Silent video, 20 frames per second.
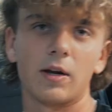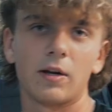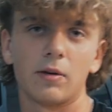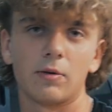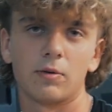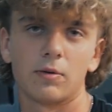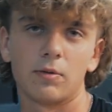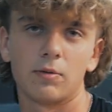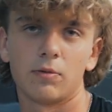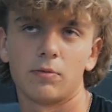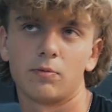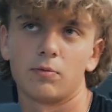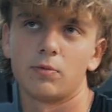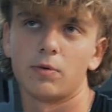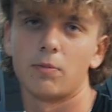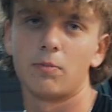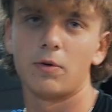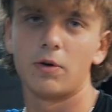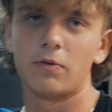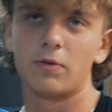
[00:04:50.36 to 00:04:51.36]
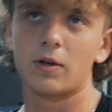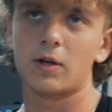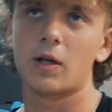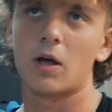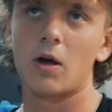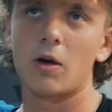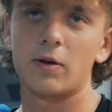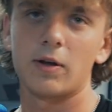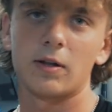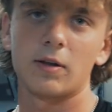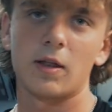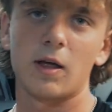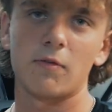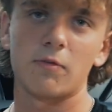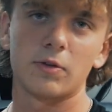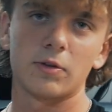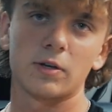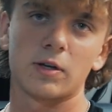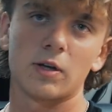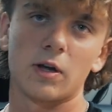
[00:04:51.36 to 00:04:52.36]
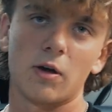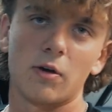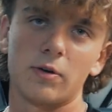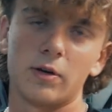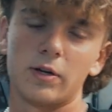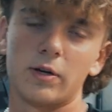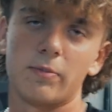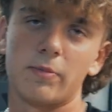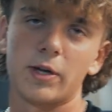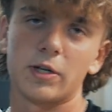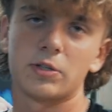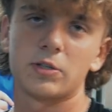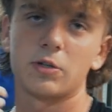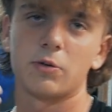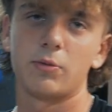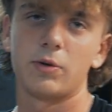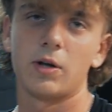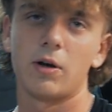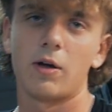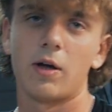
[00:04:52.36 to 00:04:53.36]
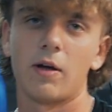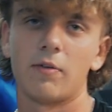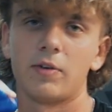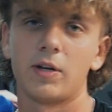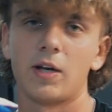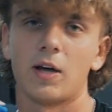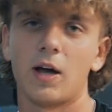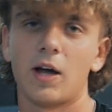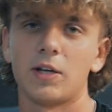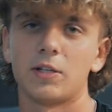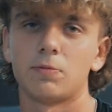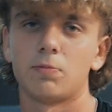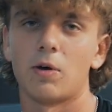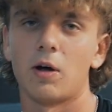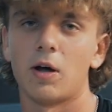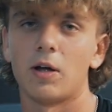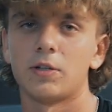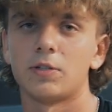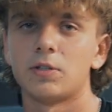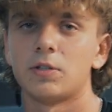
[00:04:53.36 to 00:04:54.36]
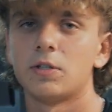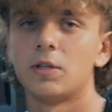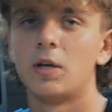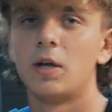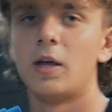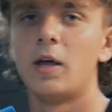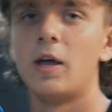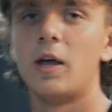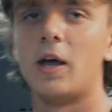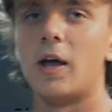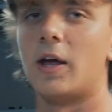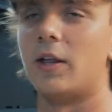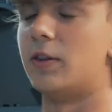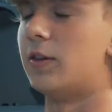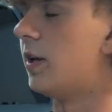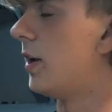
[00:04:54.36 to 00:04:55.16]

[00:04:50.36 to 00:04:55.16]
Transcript: of remove the coating, level the coating to make sure we don't have any high spots. And